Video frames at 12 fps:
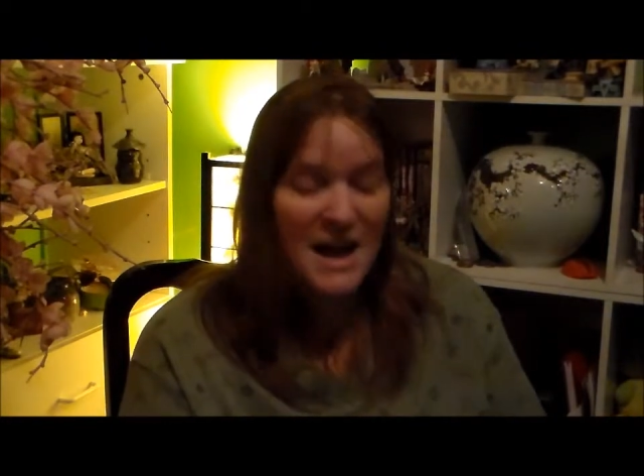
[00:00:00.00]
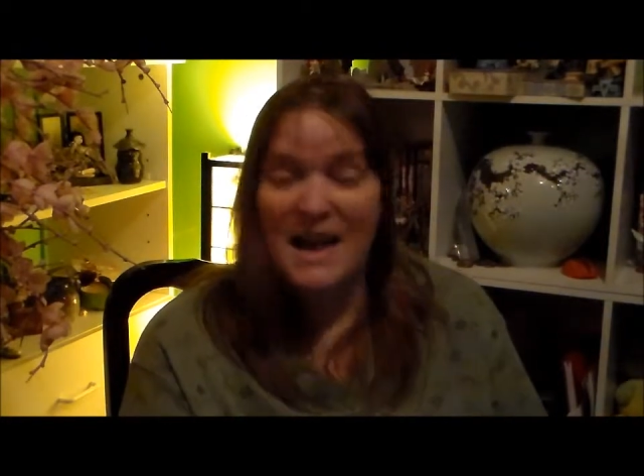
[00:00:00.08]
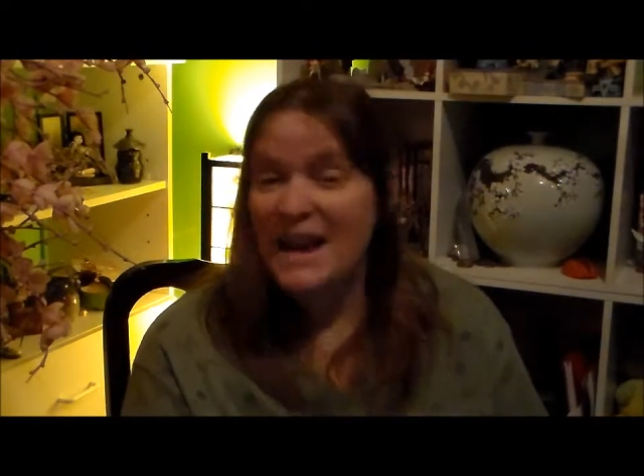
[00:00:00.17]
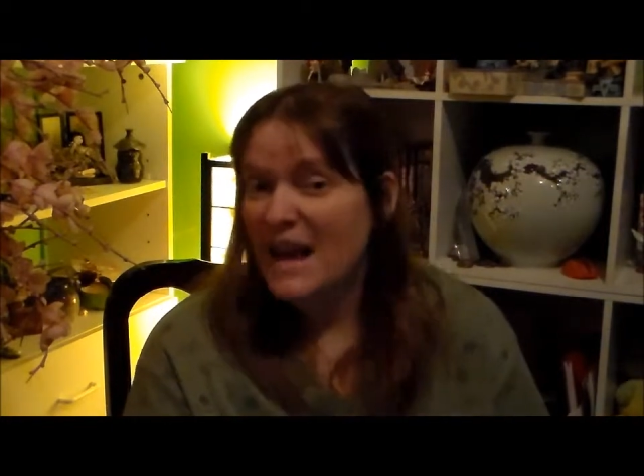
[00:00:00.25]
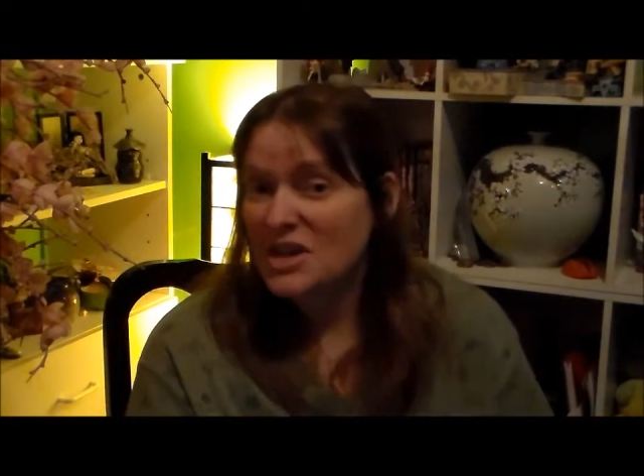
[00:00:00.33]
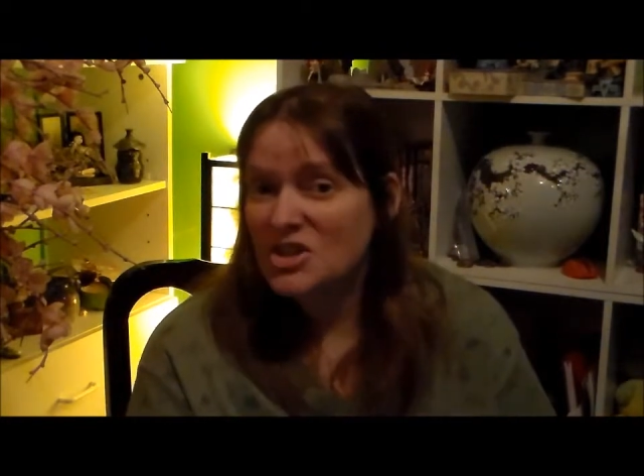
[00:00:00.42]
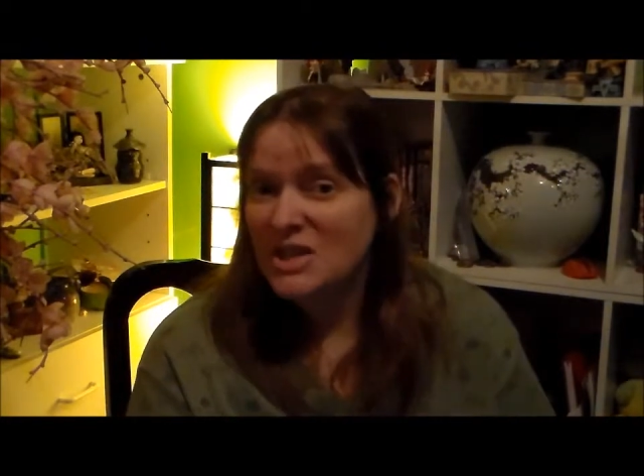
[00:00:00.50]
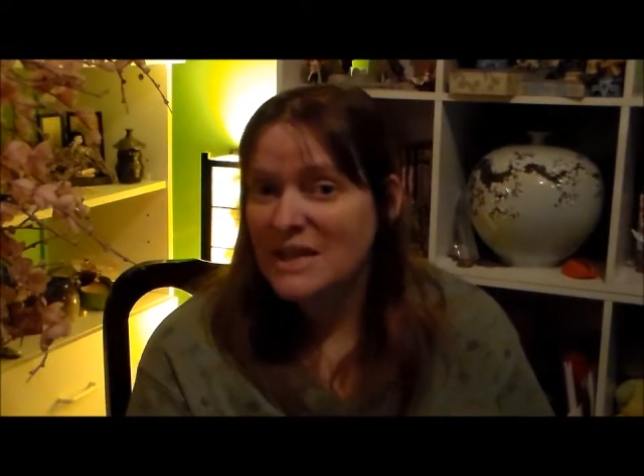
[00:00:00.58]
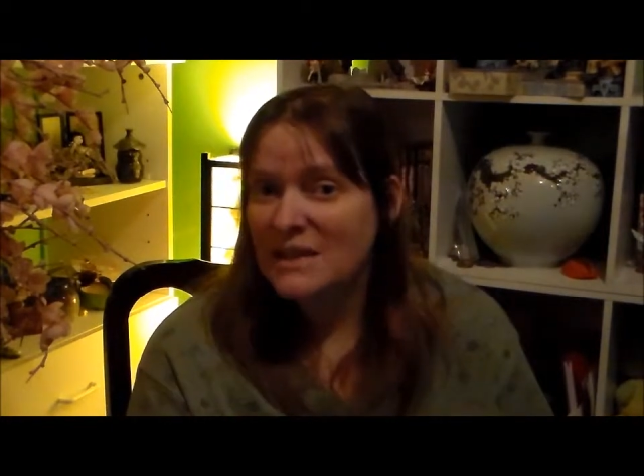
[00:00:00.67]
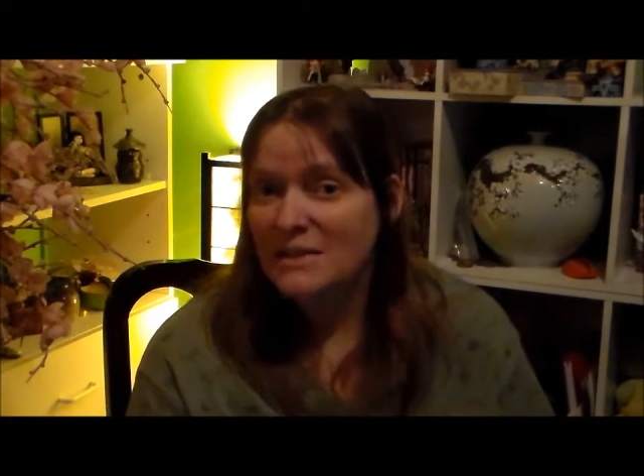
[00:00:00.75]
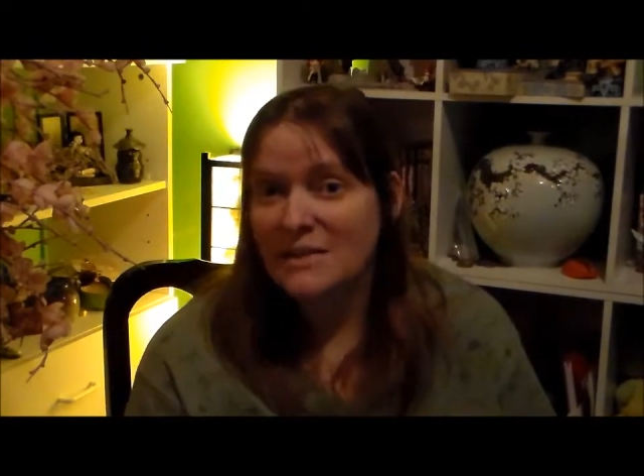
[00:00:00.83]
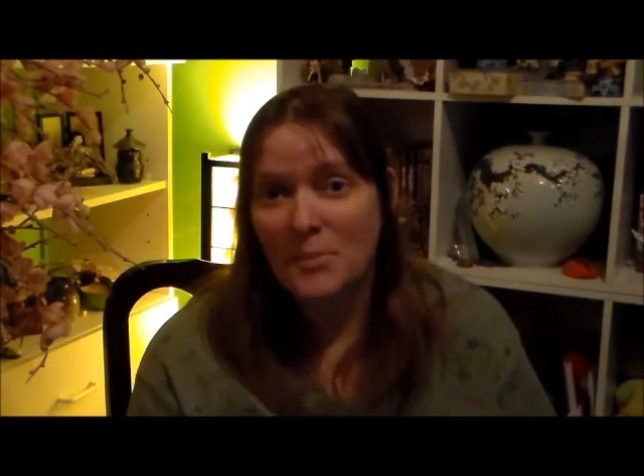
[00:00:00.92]
And
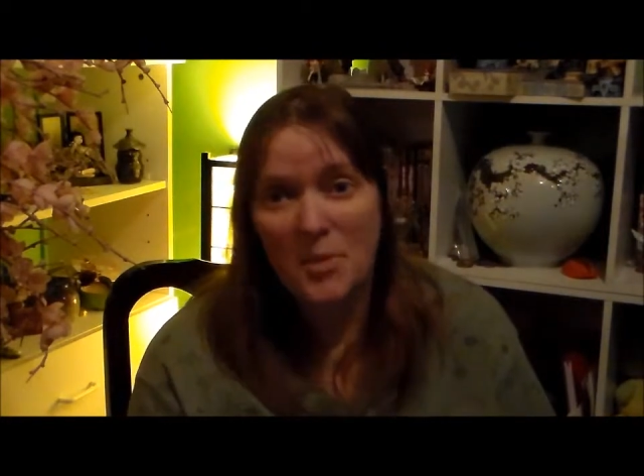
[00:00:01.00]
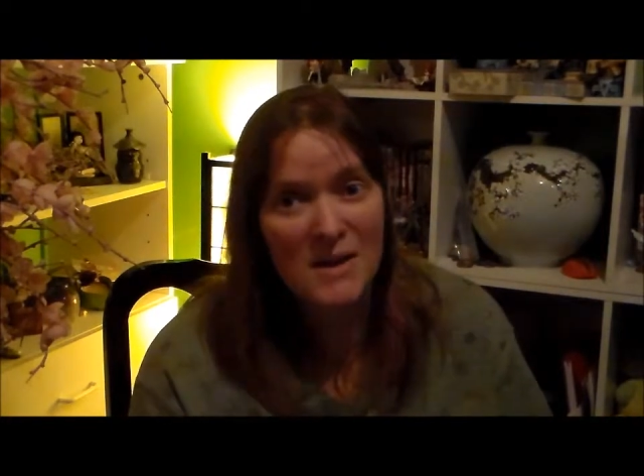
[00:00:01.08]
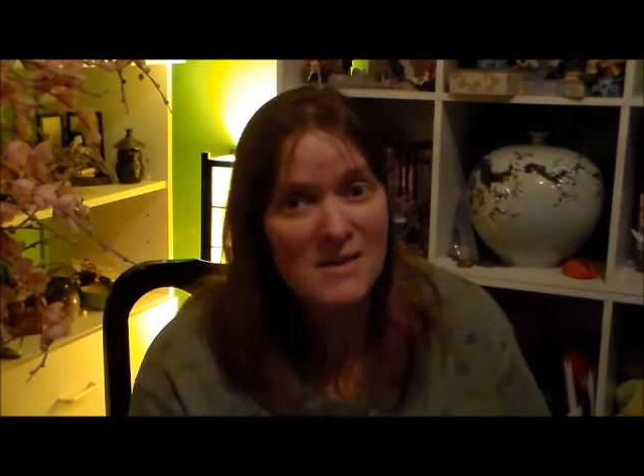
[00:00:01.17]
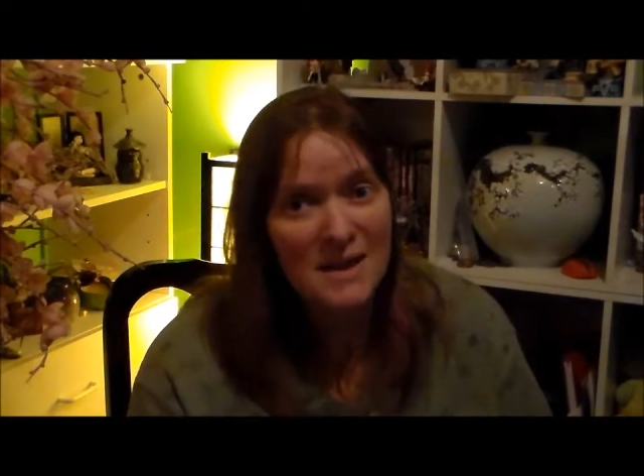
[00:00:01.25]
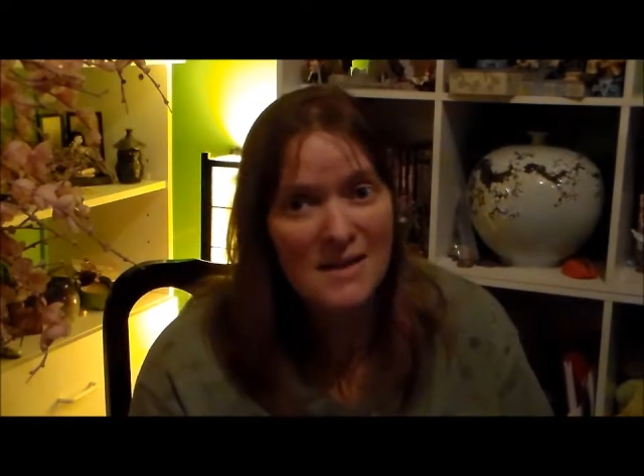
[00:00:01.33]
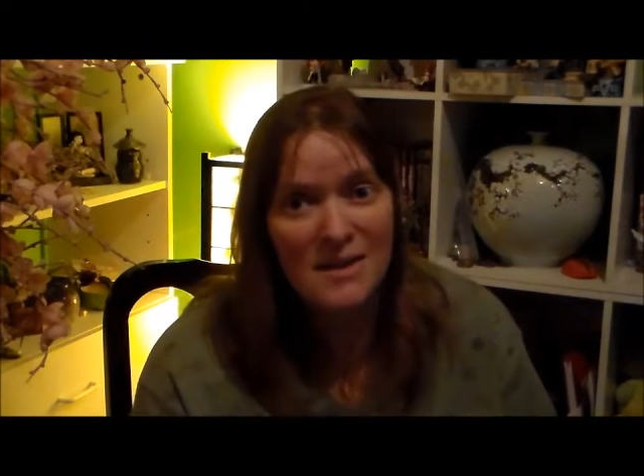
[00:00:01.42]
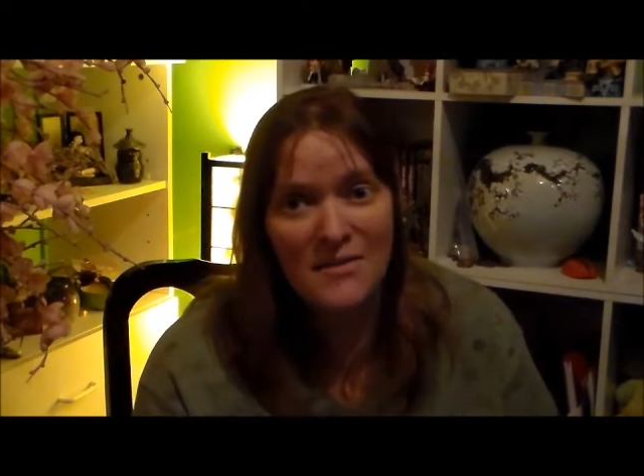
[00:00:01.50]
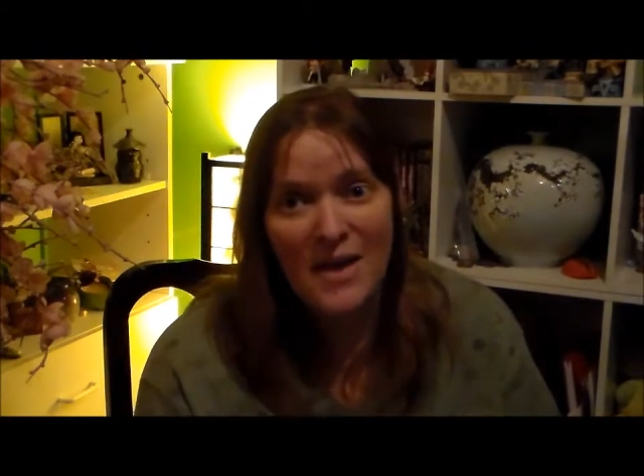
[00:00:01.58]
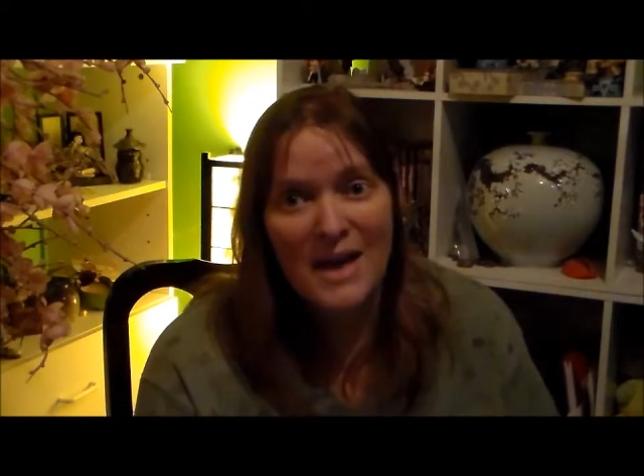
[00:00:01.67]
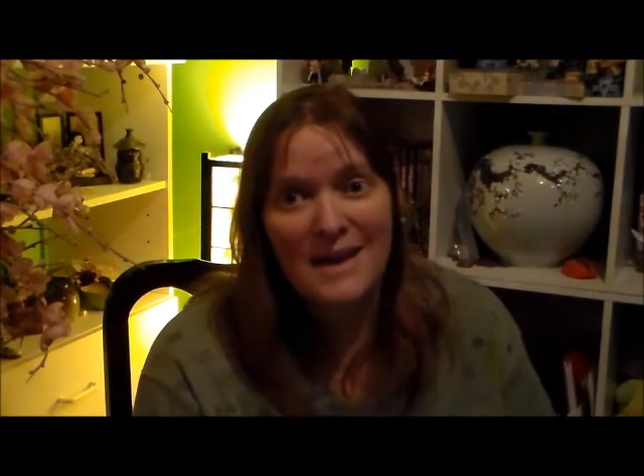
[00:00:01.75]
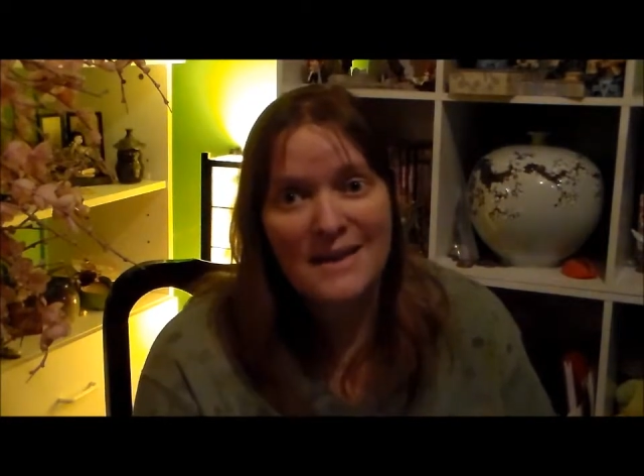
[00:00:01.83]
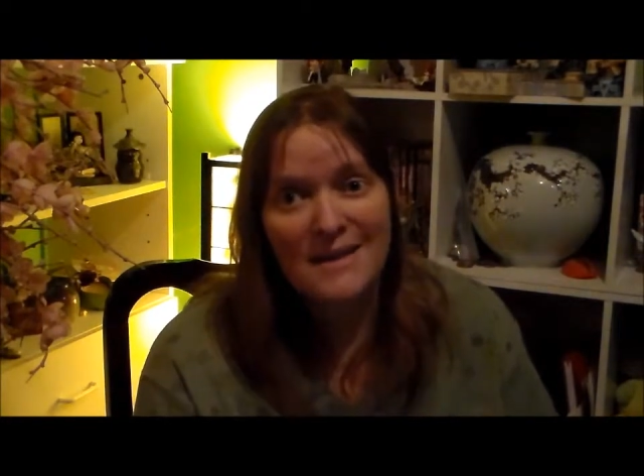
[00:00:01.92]
actually the presidents have
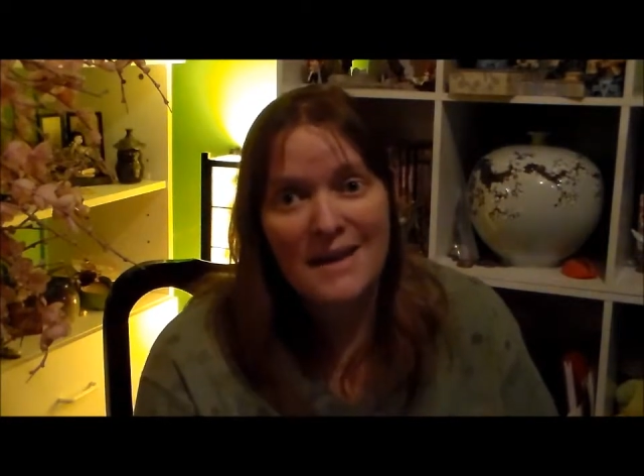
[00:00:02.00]
had,